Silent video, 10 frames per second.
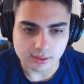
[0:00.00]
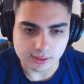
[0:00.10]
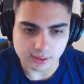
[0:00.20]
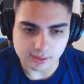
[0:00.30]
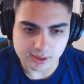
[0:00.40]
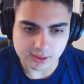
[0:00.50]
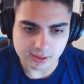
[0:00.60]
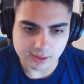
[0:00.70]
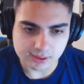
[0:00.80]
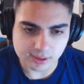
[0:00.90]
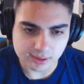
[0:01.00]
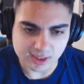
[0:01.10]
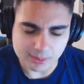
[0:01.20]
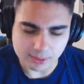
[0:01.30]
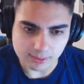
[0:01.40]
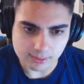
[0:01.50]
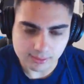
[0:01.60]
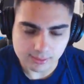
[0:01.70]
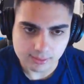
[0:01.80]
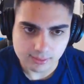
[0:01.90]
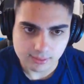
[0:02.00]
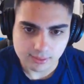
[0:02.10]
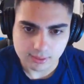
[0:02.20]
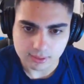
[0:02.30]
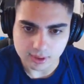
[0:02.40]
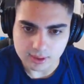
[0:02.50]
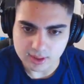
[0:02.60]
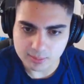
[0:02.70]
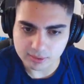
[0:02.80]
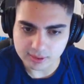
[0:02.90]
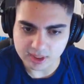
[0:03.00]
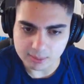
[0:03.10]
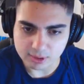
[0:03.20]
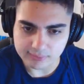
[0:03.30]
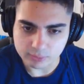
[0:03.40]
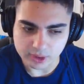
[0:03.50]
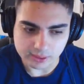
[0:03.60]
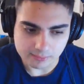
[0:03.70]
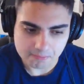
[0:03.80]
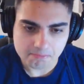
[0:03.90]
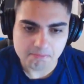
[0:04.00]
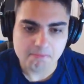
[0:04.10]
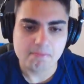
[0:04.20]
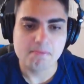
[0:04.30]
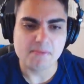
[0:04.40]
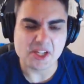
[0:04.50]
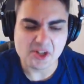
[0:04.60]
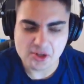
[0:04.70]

Okay, take the take the table. Alright, so let's put the table up. Wait. Oh, so